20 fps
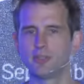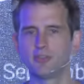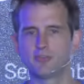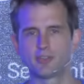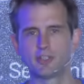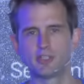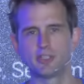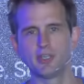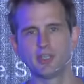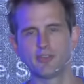
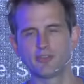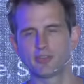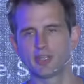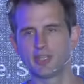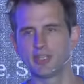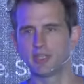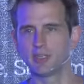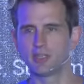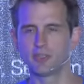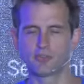for as
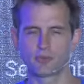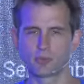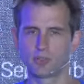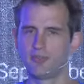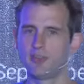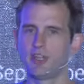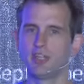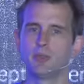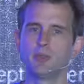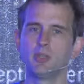like a store of
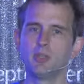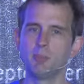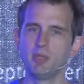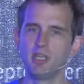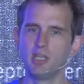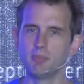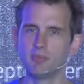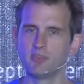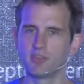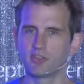value and a
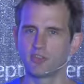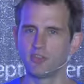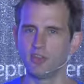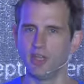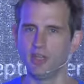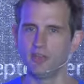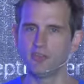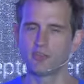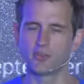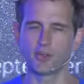medium of
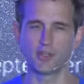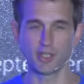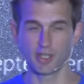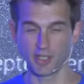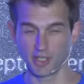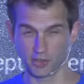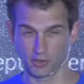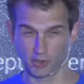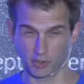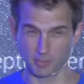exchange starting on
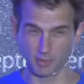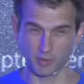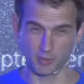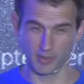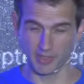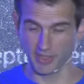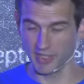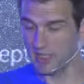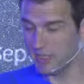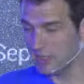October
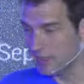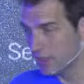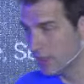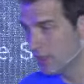28.